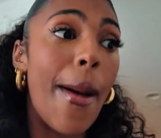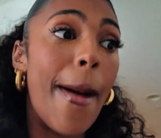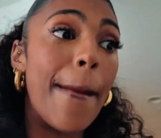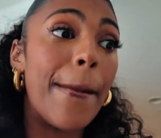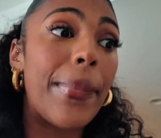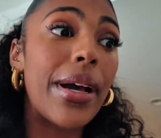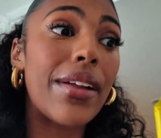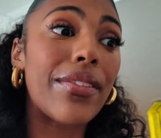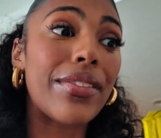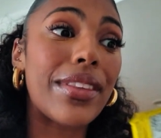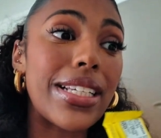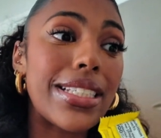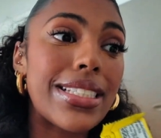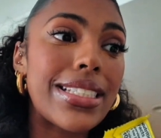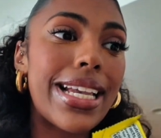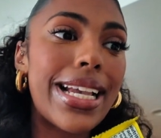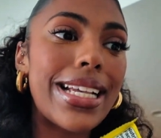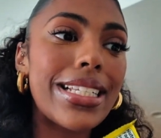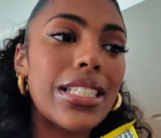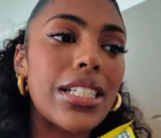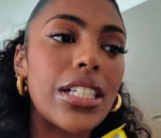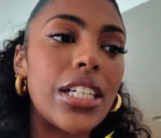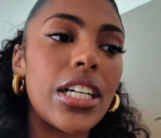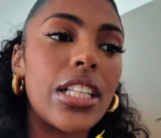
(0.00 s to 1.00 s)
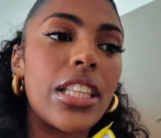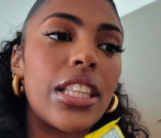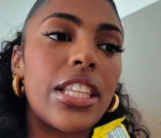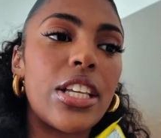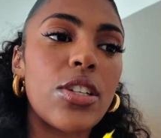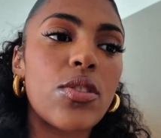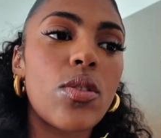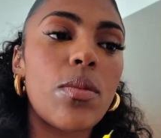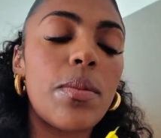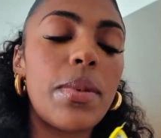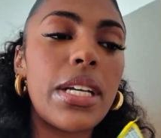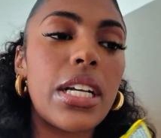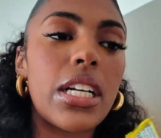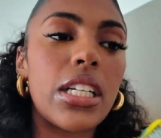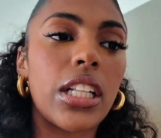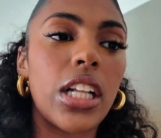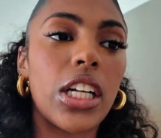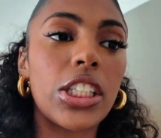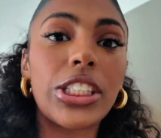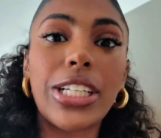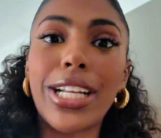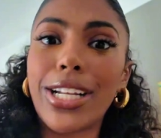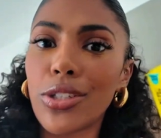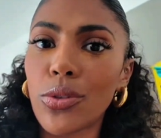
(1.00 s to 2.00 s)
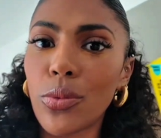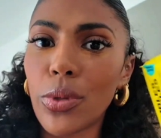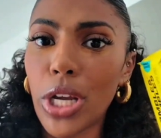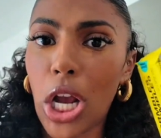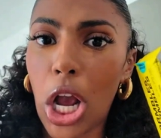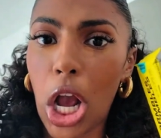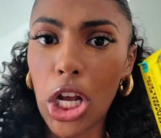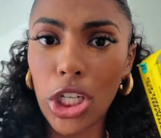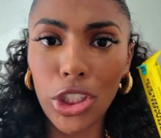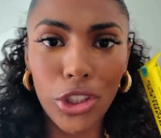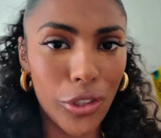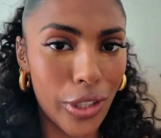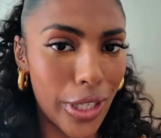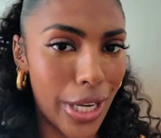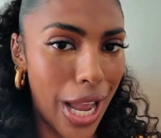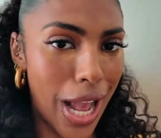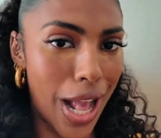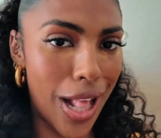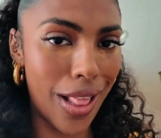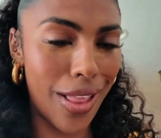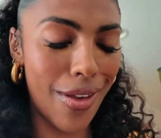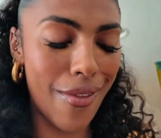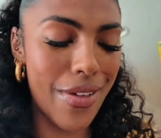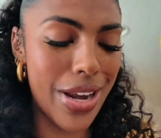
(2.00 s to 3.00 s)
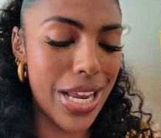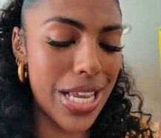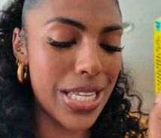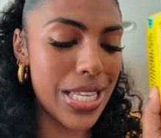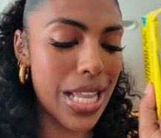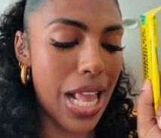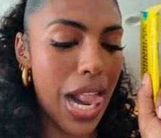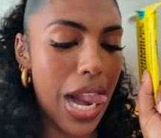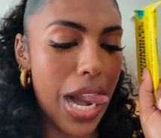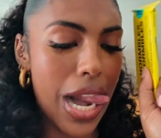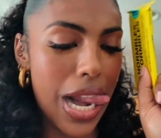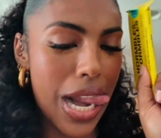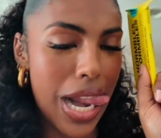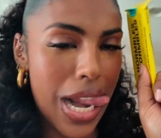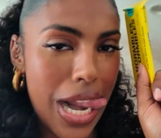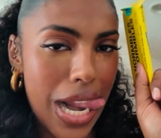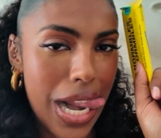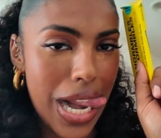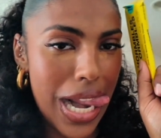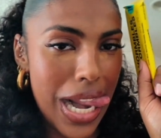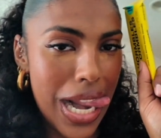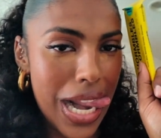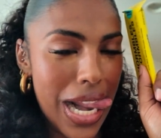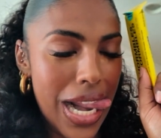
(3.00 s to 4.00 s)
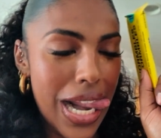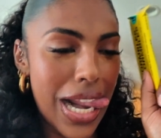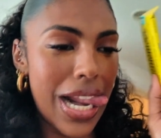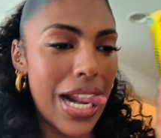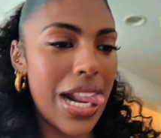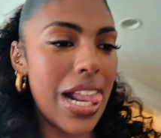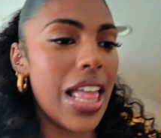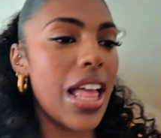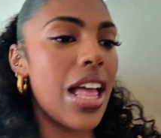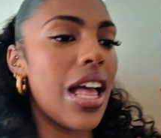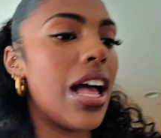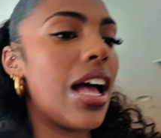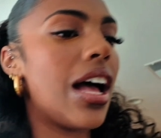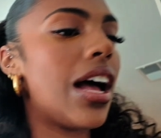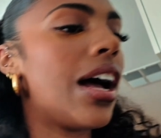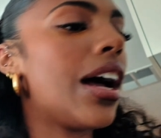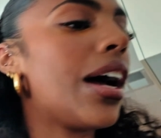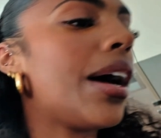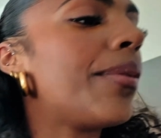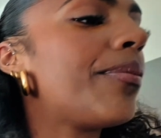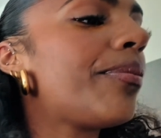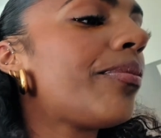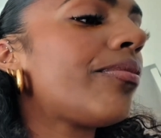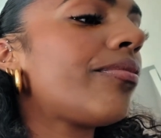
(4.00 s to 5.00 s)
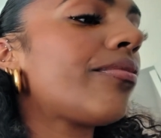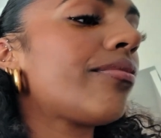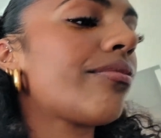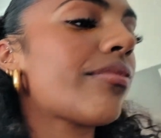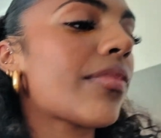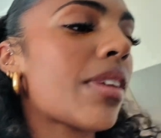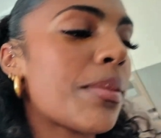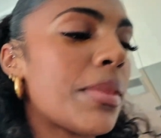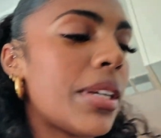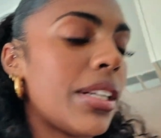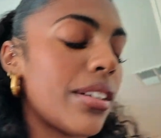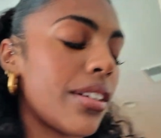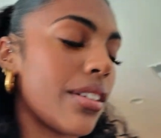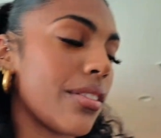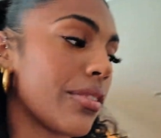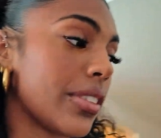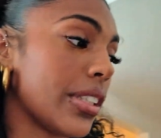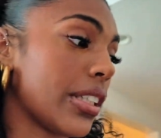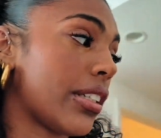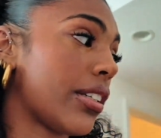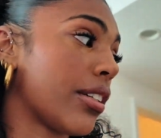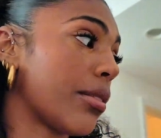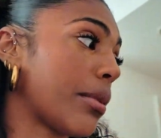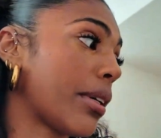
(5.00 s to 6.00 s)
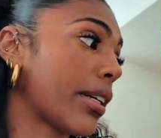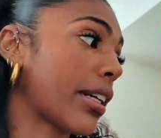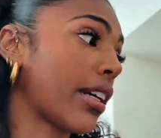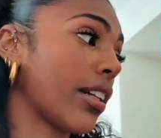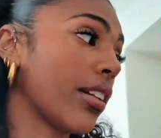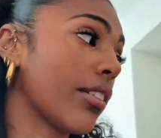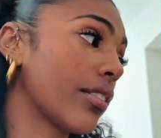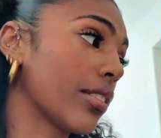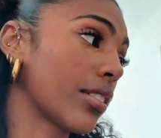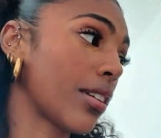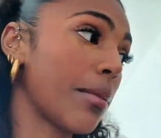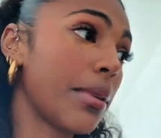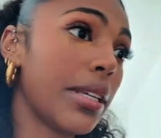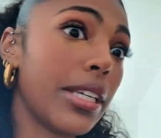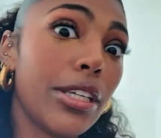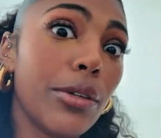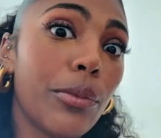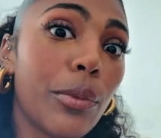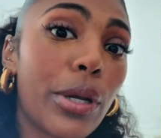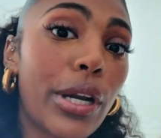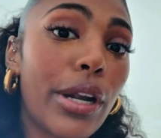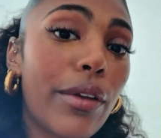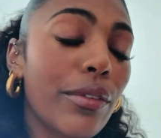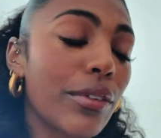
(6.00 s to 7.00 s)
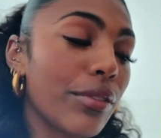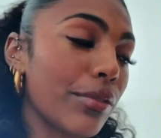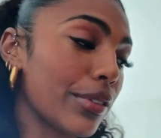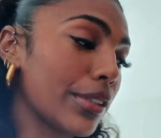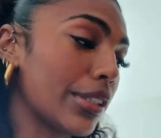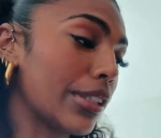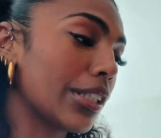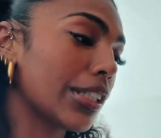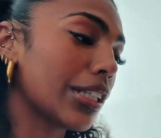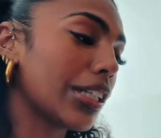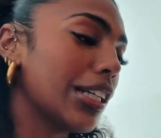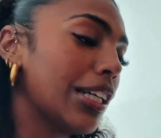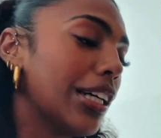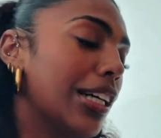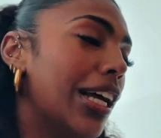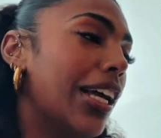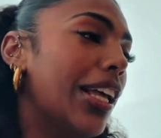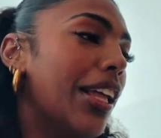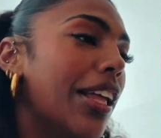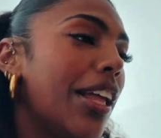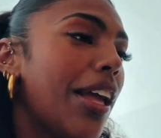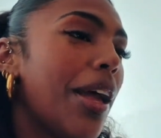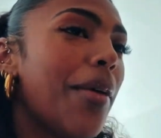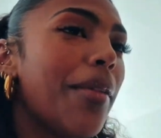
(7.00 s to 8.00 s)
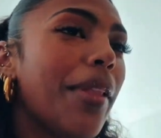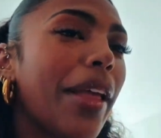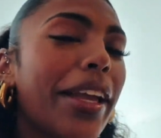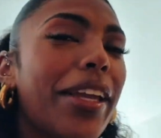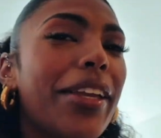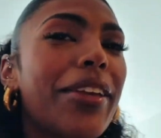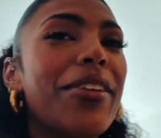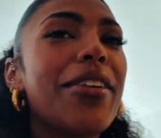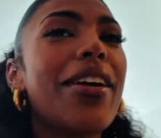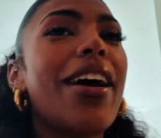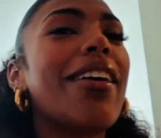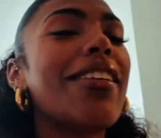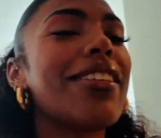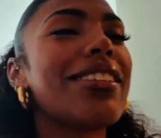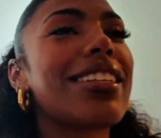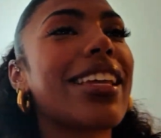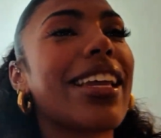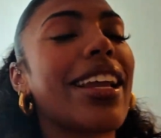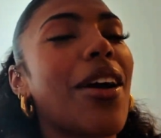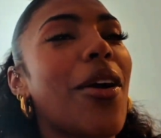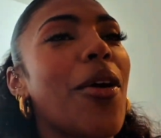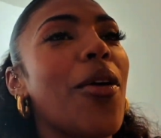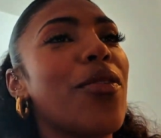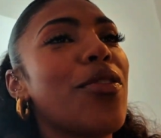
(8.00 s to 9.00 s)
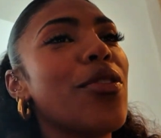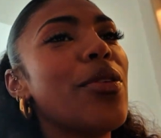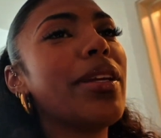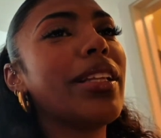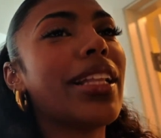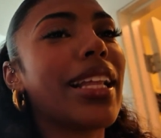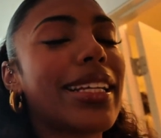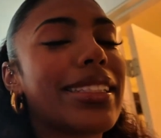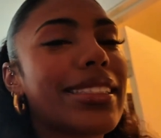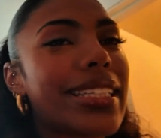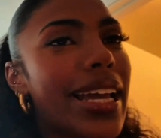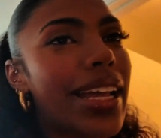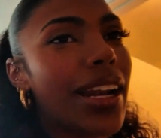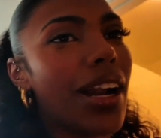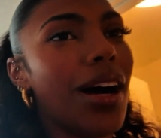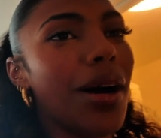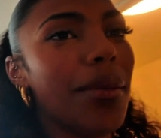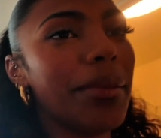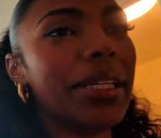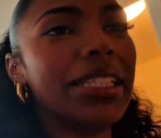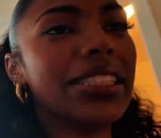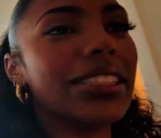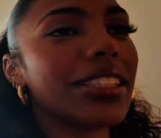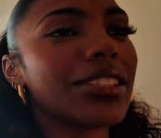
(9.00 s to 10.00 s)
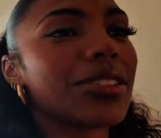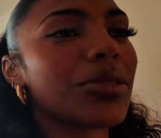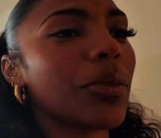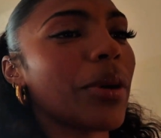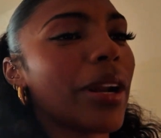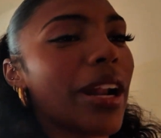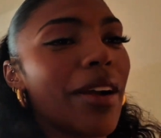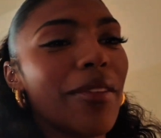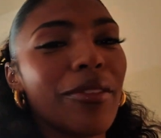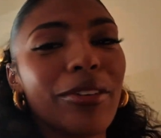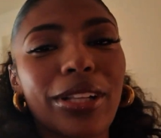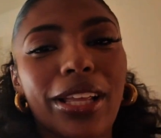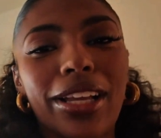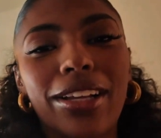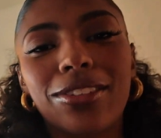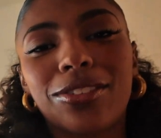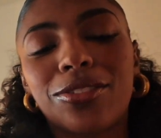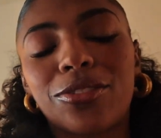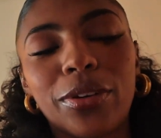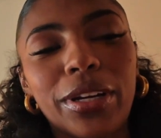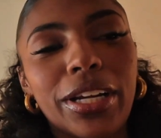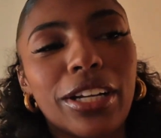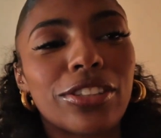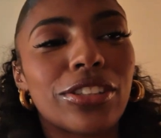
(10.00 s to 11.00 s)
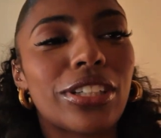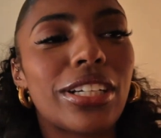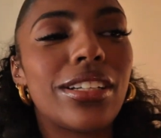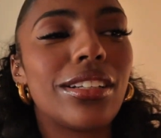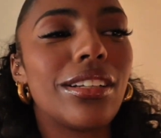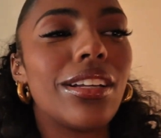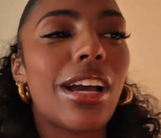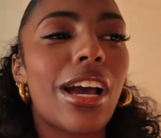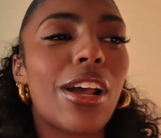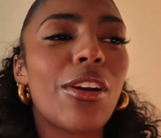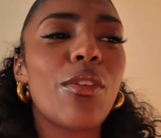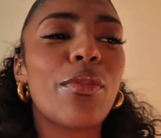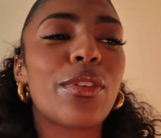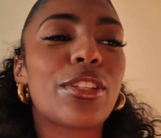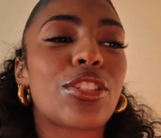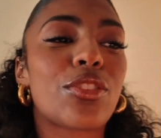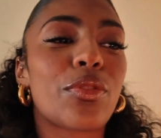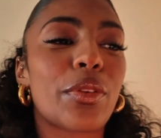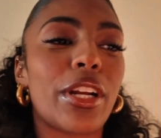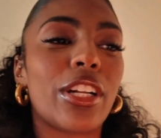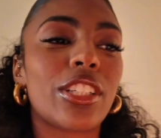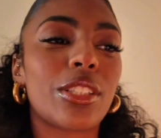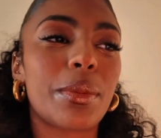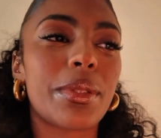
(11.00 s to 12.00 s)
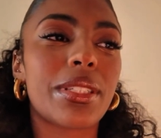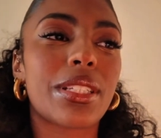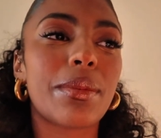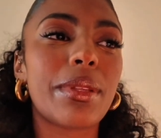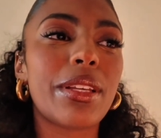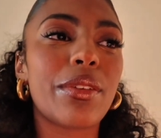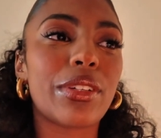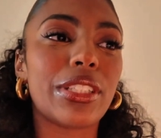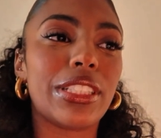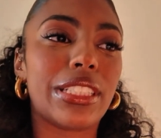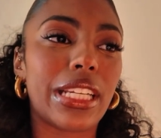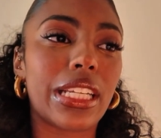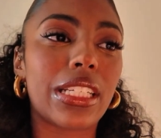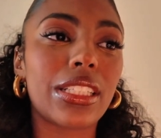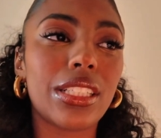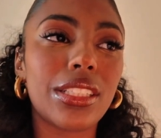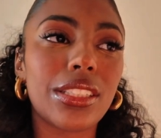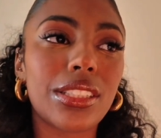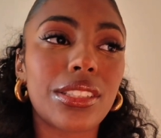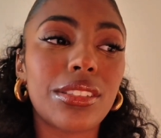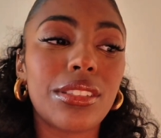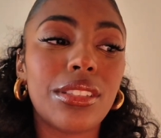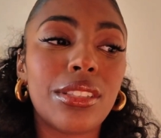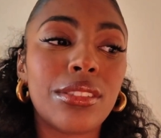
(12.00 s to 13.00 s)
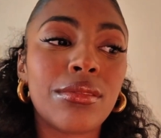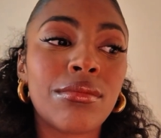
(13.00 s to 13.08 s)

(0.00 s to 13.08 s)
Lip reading: But if this tastes good, this would be clutch. And it's only 100 calories. I mean, I don't really care about calories. I eat whatever the fuck. Like, you know how it's like, oh, if you eat like 10 almonds, it's whatever, like 300. I don't know if it's 300, but something ridiculous.